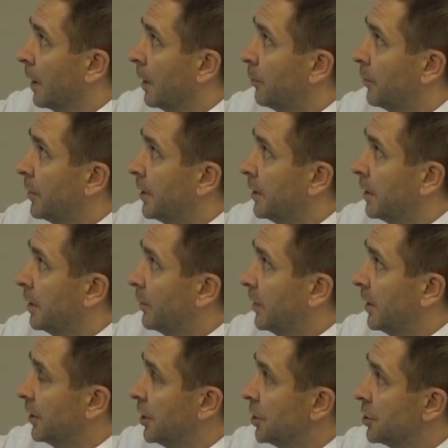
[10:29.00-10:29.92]
perennial
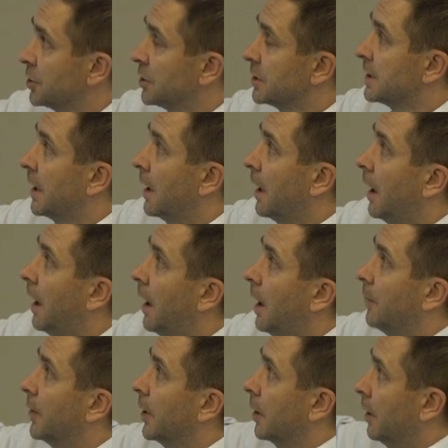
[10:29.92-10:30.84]
plantations
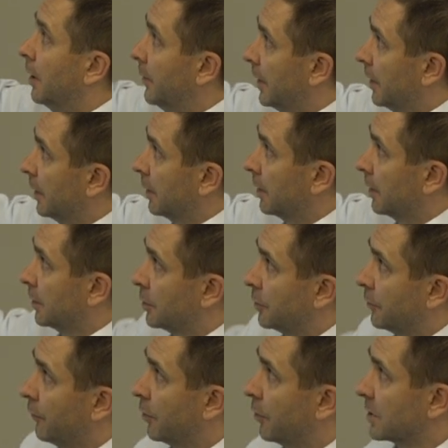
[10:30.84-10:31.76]
are becoming
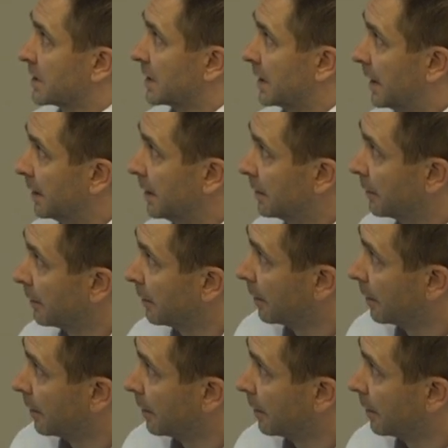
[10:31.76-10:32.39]
forest land